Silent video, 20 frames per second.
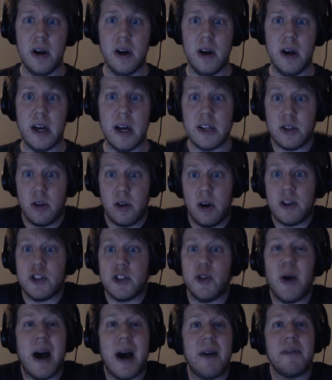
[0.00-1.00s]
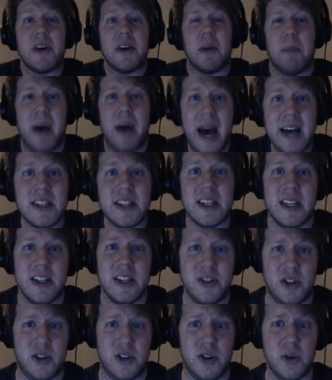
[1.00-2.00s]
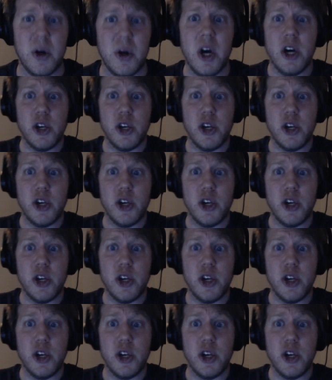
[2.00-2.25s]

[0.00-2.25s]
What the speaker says: as long as you have the capacities to.